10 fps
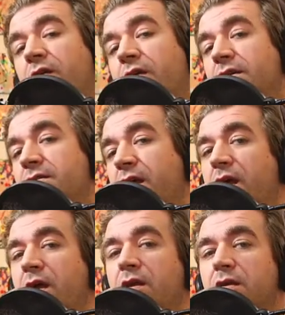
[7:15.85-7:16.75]
they
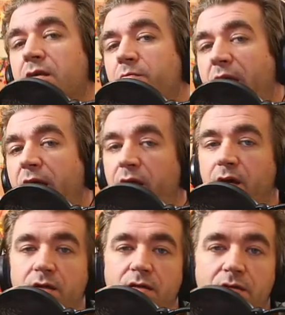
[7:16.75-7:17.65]
say anything
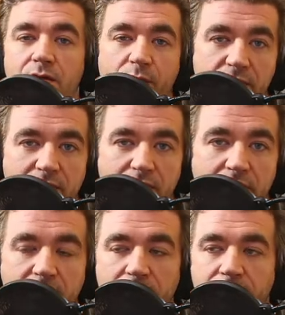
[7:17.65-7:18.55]
bad about the
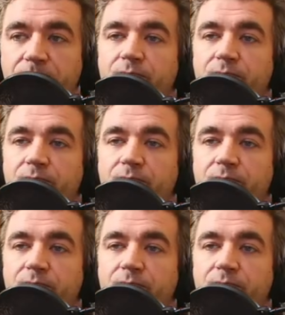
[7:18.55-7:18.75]
lira.